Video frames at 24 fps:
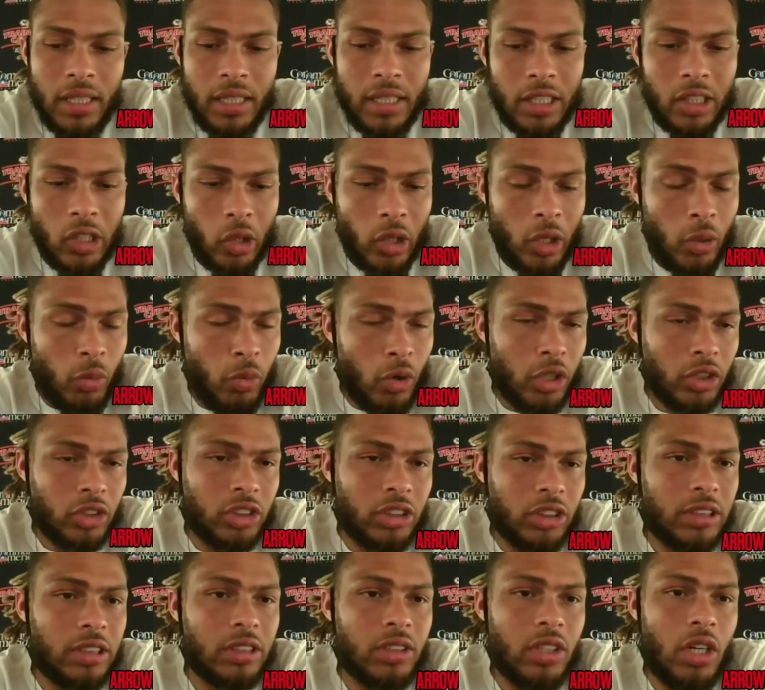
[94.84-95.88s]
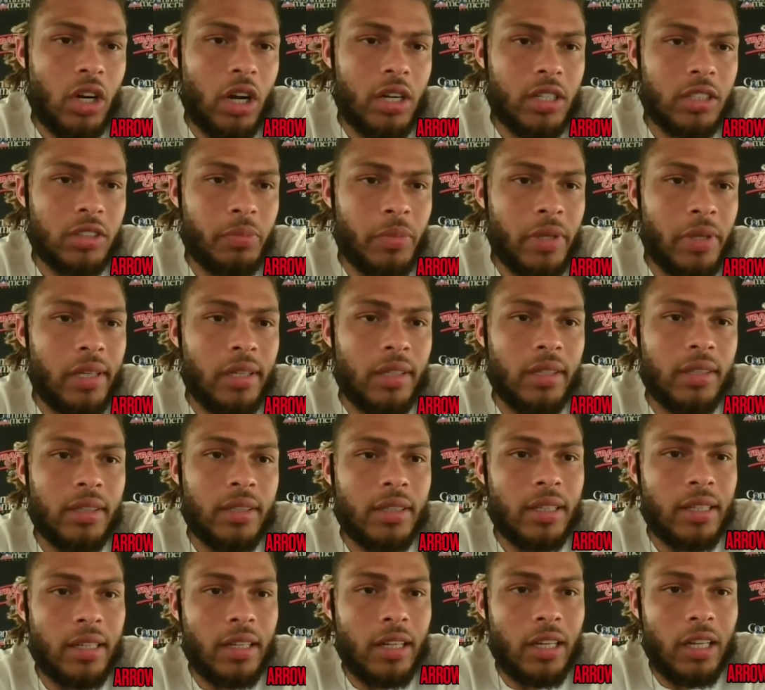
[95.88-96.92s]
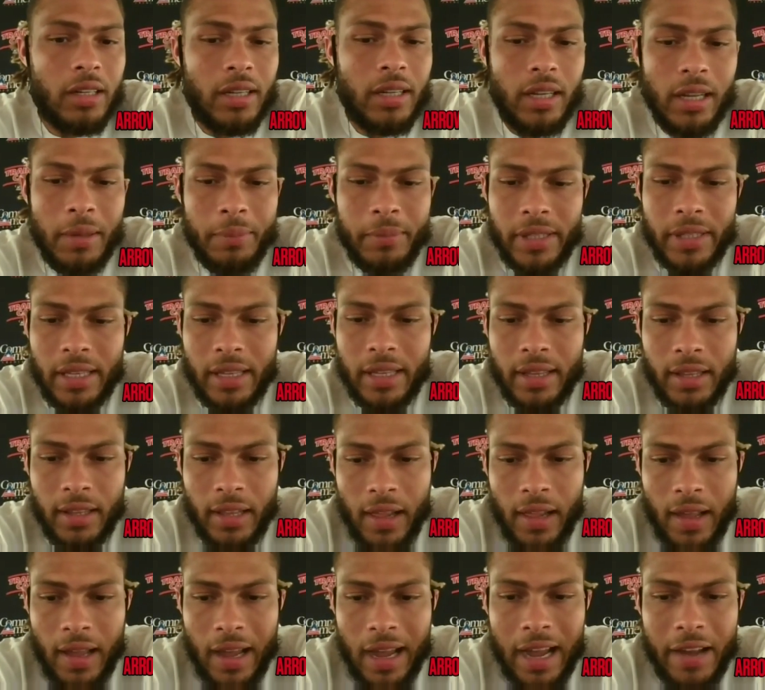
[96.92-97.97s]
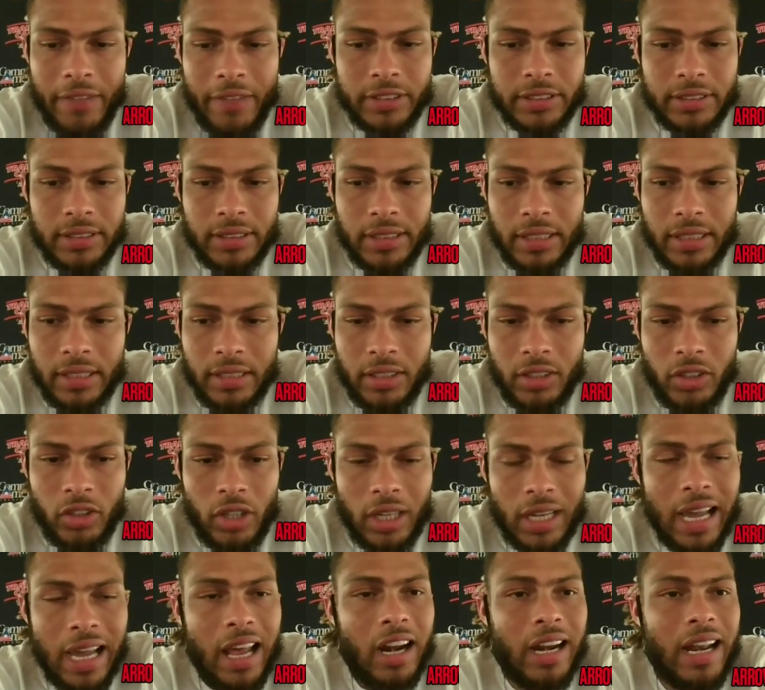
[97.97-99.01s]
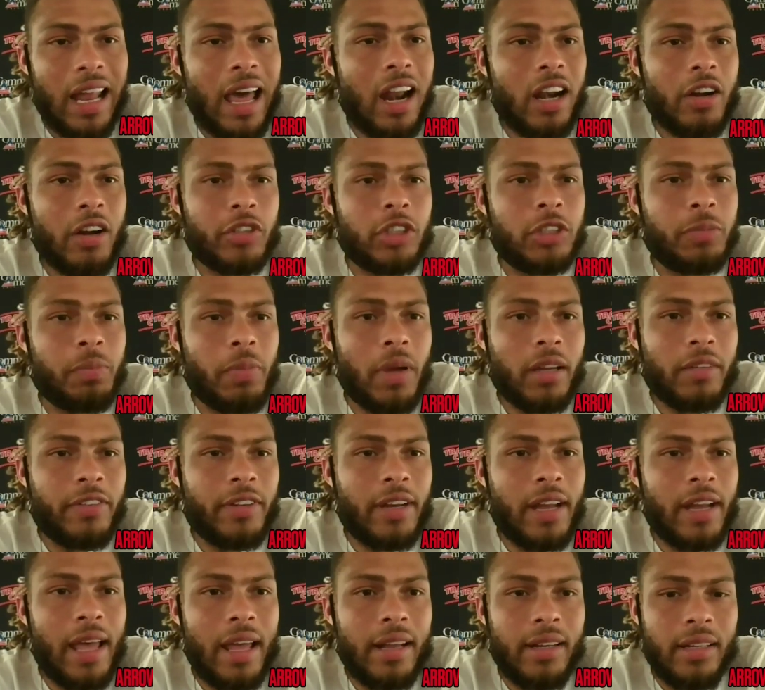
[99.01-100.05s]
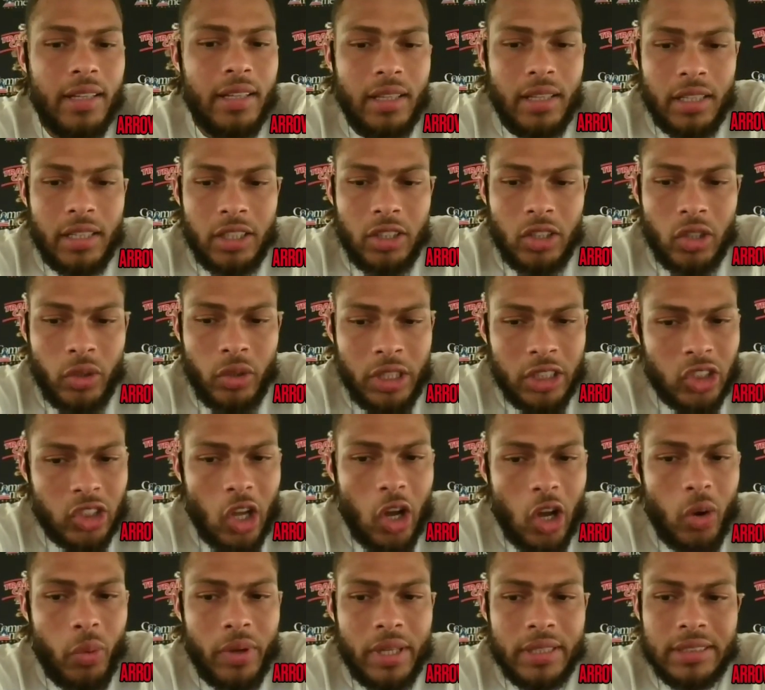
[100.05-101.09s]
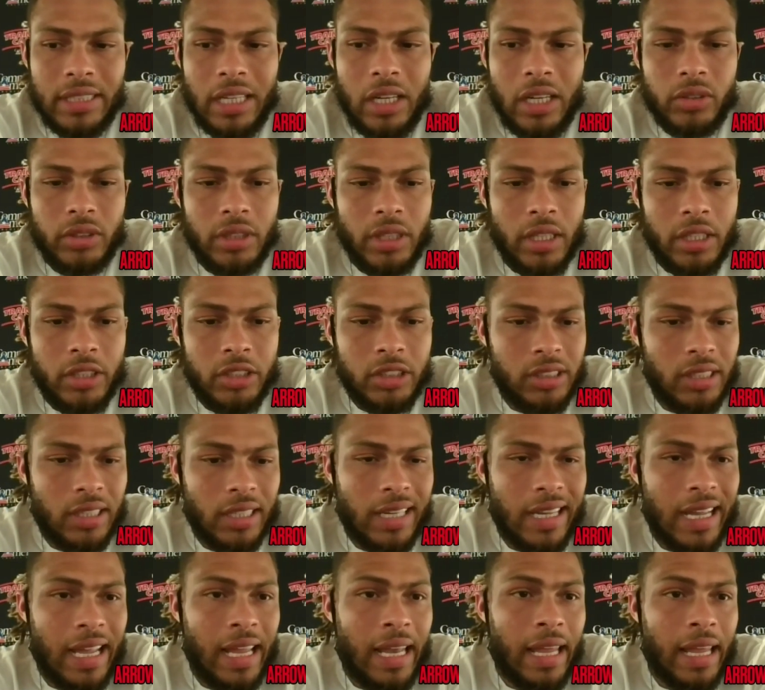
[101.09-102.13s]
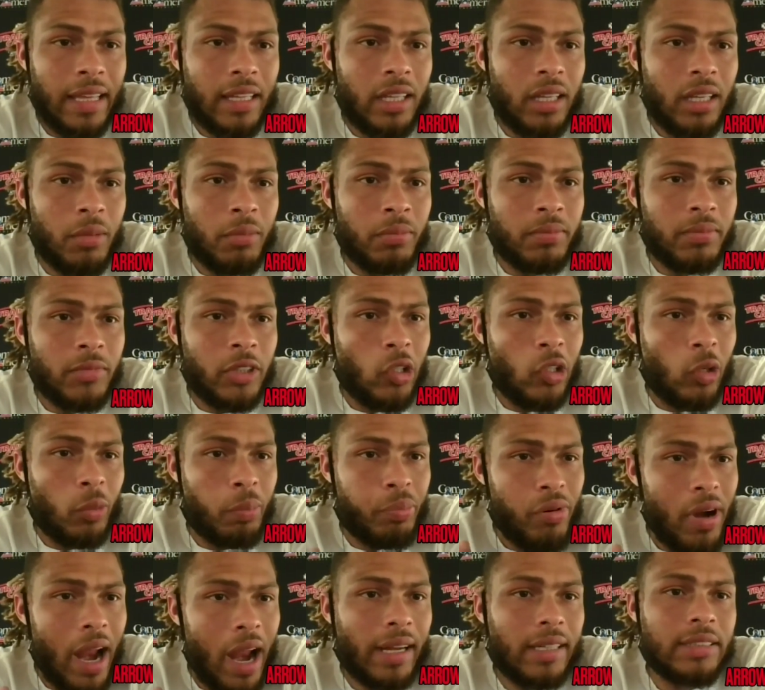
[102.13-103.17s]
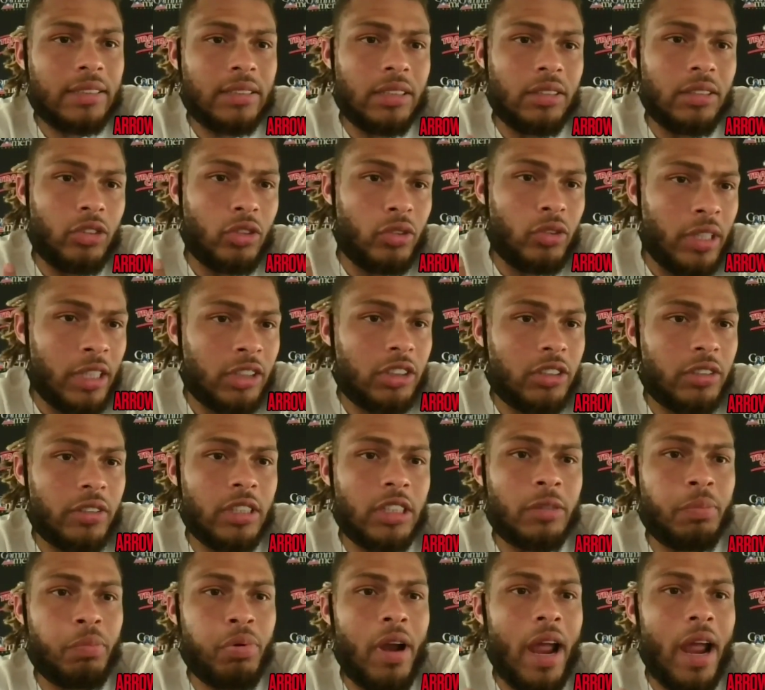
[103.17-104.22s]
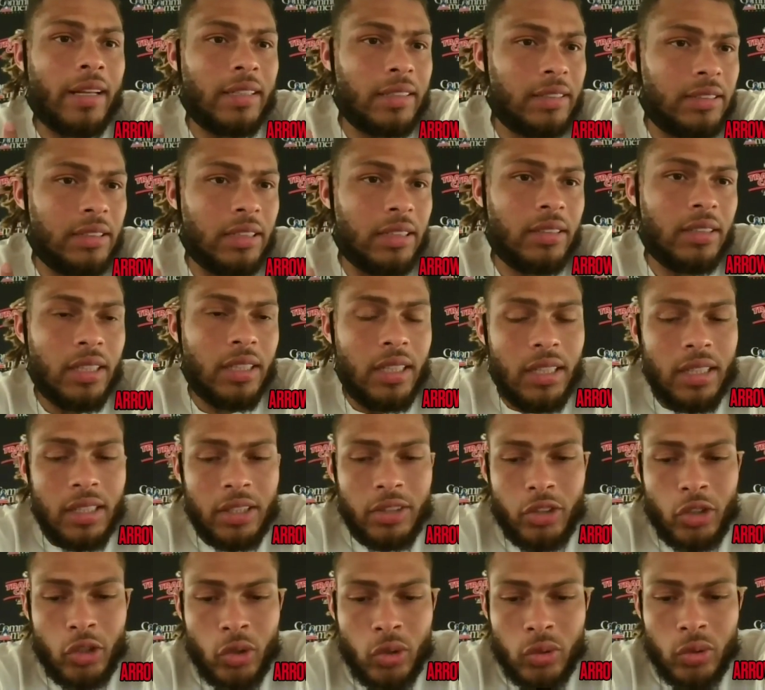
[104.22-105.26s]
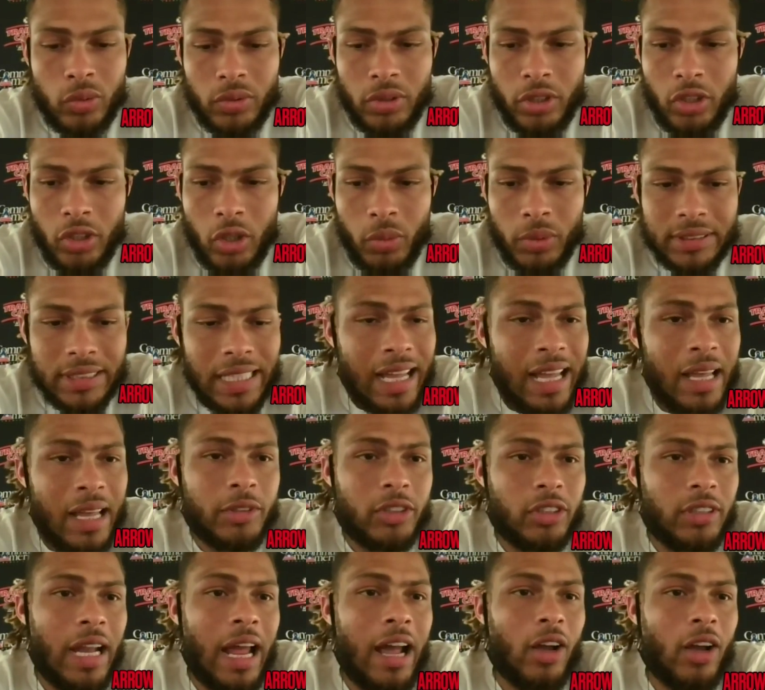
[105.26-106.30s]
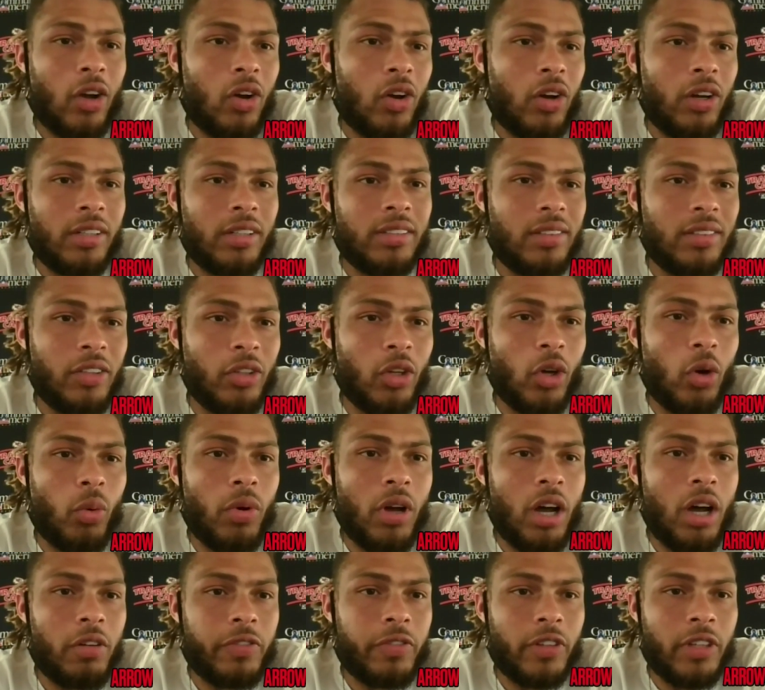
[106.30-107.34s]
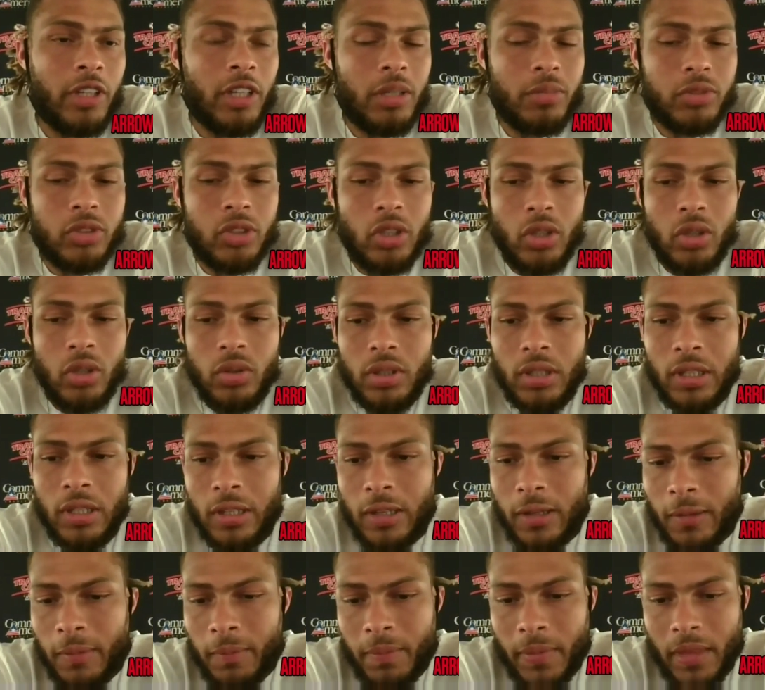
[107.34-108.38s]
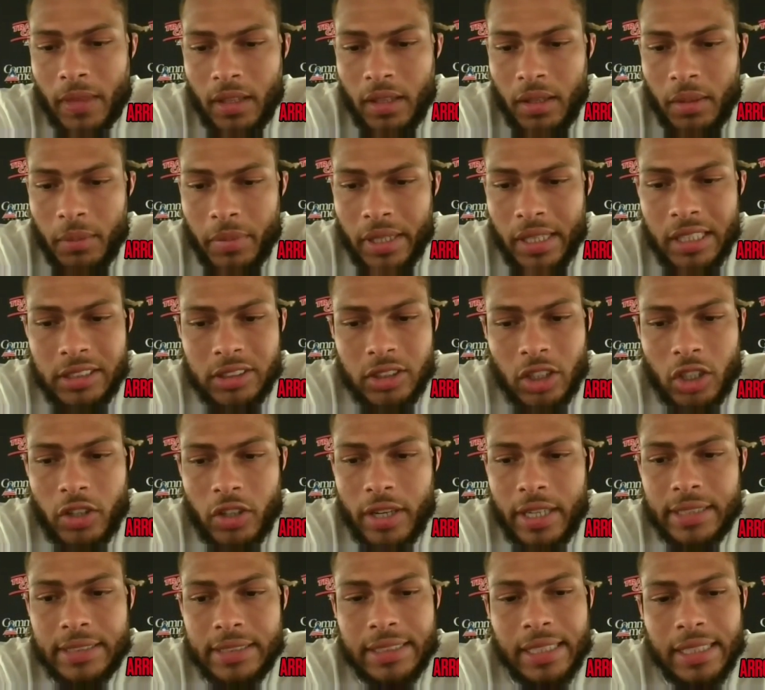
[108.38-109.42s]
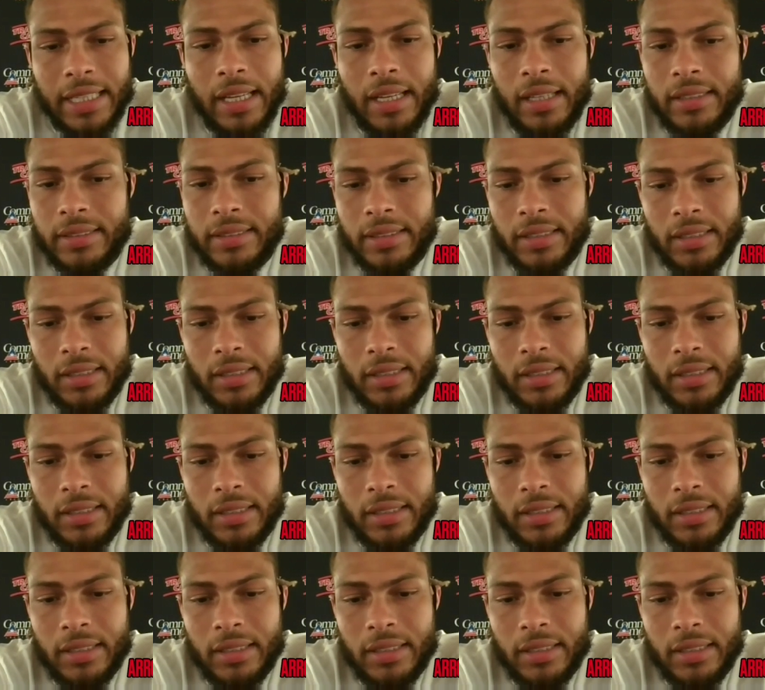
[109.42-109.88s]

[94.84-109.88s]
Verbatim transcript: you know, he works just as hard as me. Uh, I mean, obviously, you know, I got a lot of respect for that you know, he's always out there. You see a guy like him, you know, practicing through injuries, practicing through, you know, when times are not going, you know, well for him. So um, he's a great talent.